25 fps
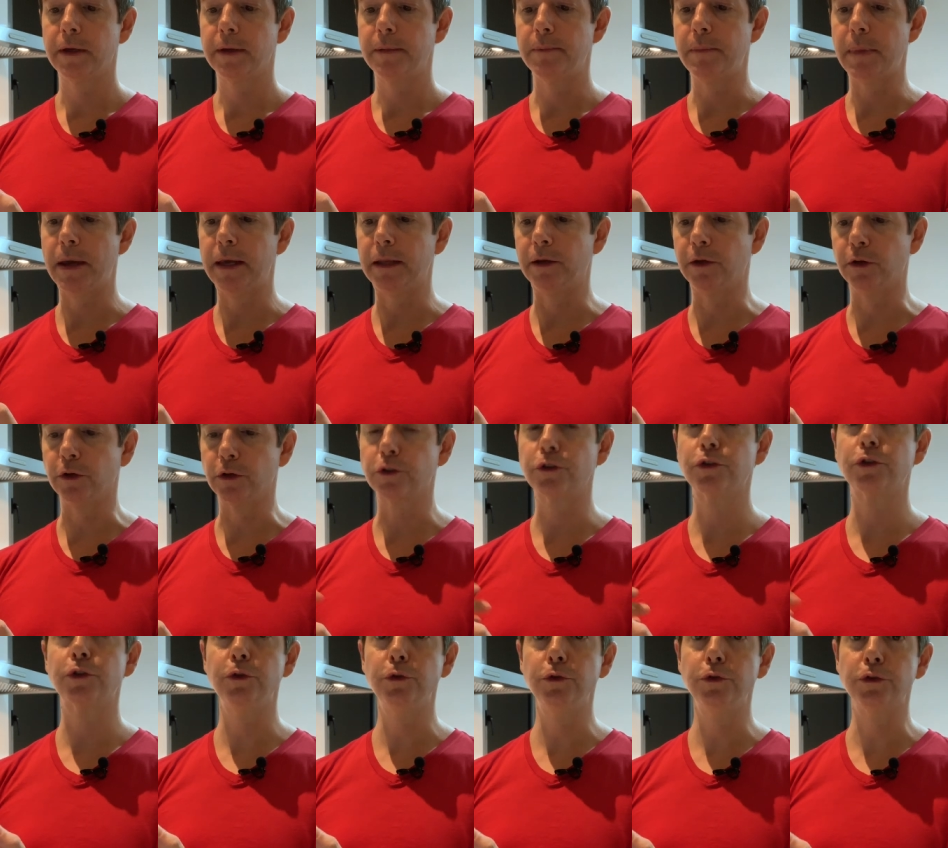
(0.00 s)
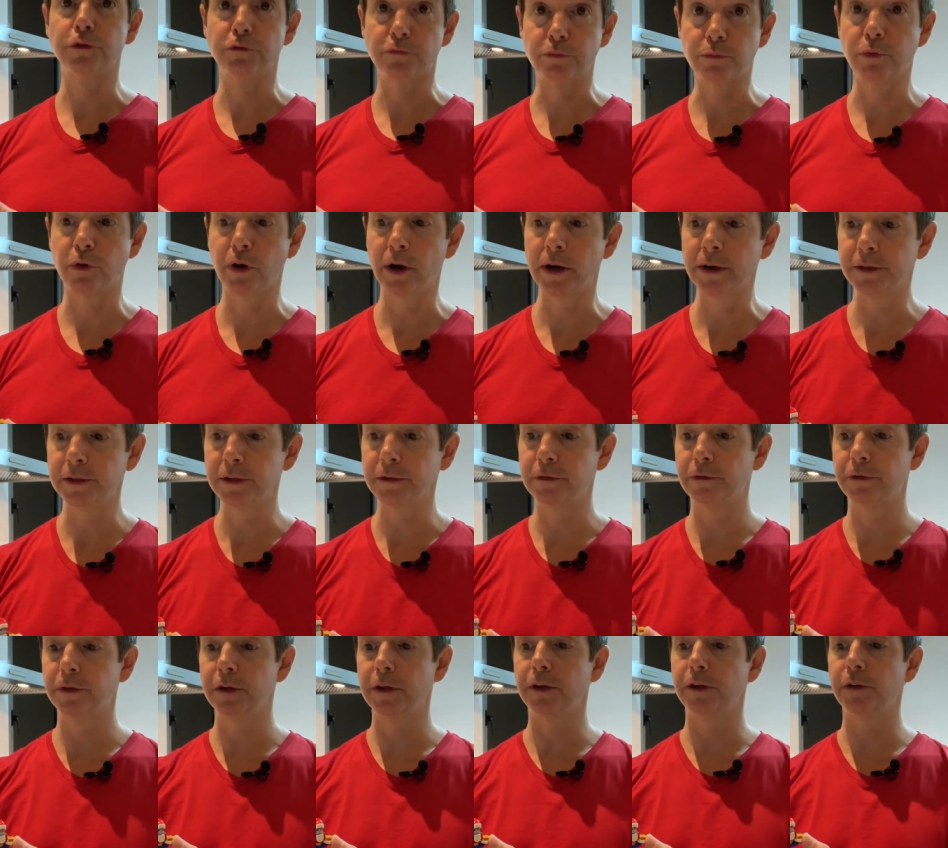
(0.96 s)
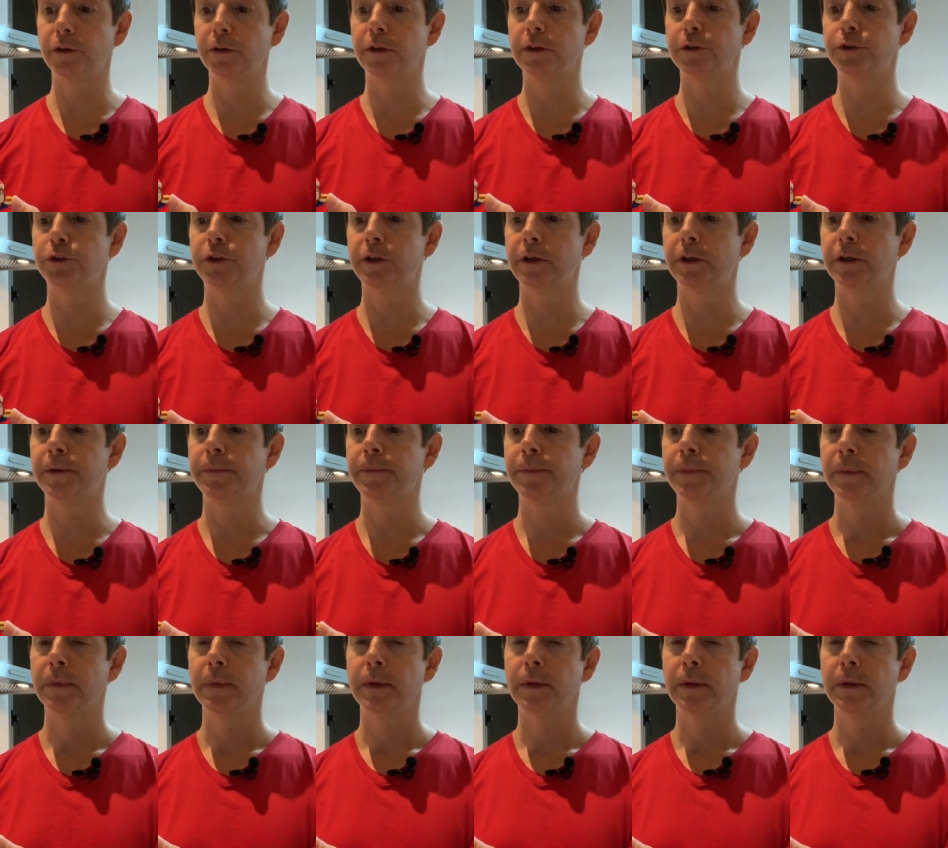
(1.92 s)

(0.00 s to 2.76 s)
made an exclusive printed figure this year.